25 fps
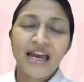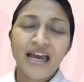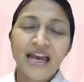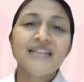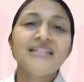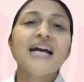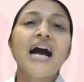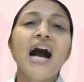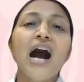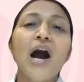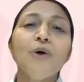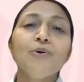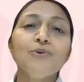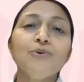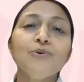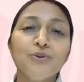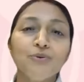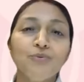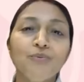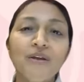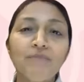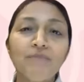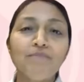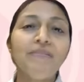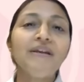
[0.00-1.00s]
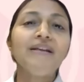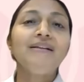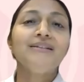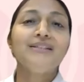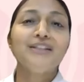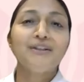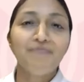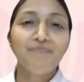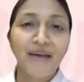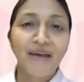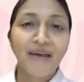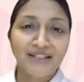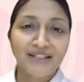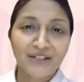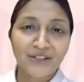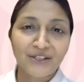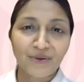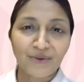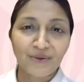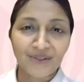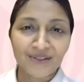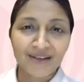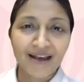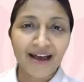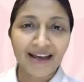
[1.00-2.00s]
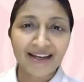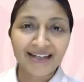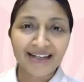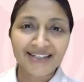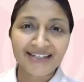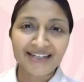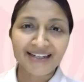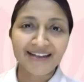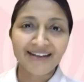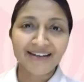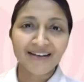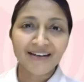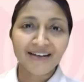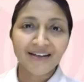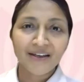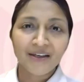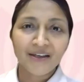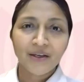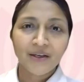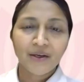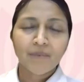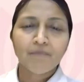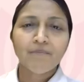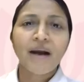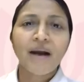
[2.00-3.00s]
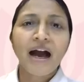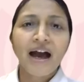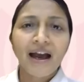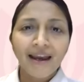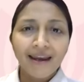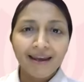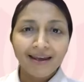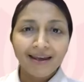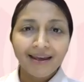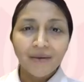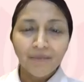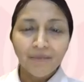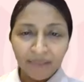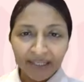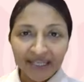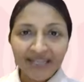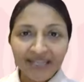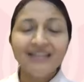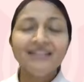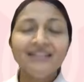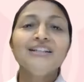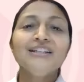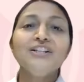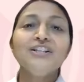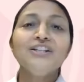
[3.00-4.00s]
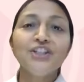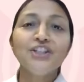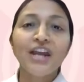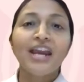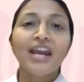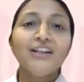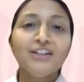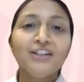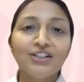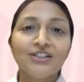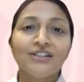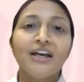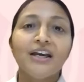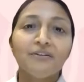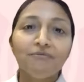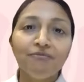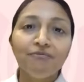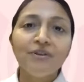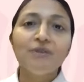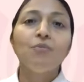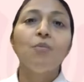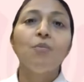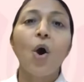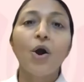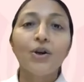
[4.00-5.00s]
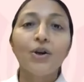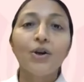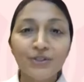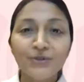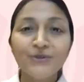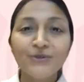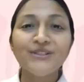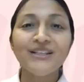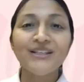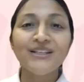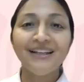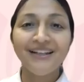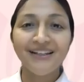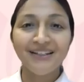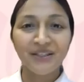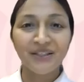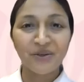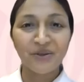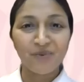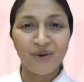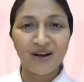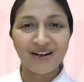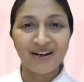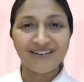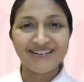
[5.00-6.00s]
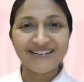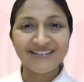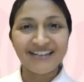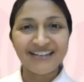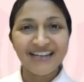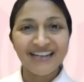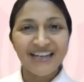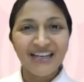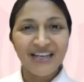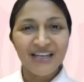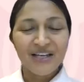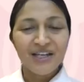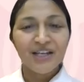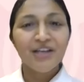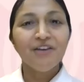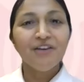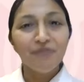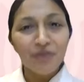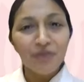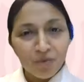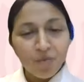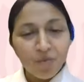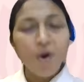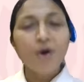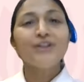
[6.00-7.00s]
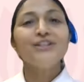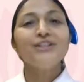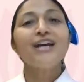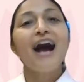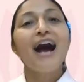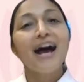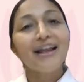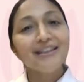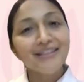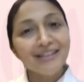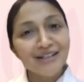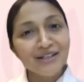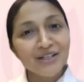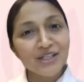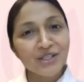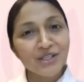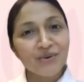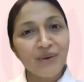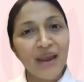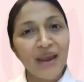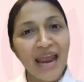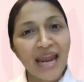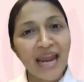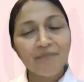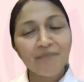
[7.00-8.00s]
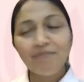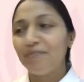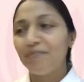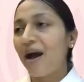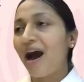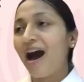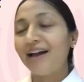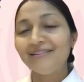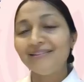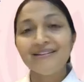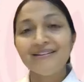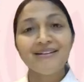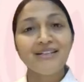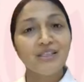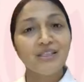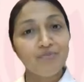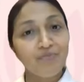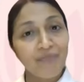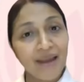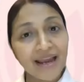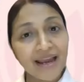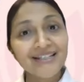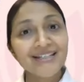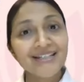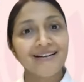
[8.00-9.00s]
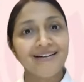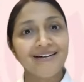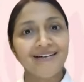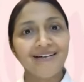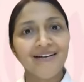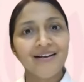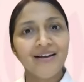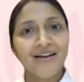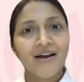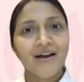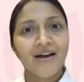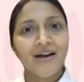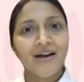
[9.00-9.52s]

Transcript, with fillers: And how do we build a better society? By being the change that we want to see in the world. If you want others to help others better,